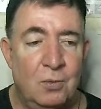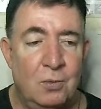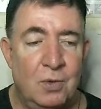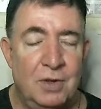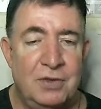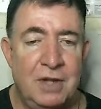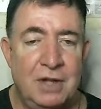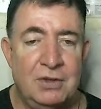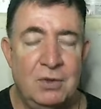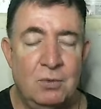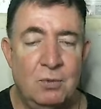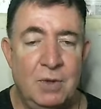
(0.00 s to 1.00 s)
One thing
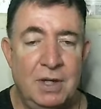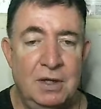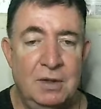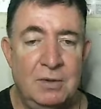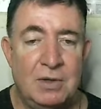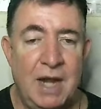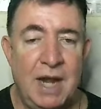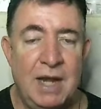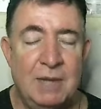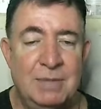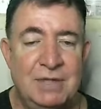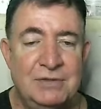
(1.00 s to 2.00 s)
that we
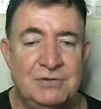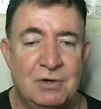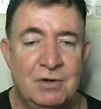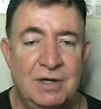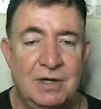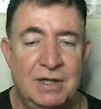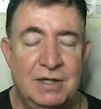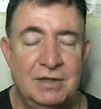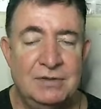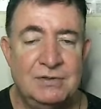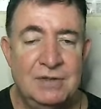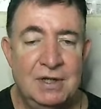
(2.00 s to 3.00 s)
can be certain
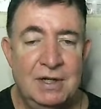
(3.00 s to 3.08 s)
is,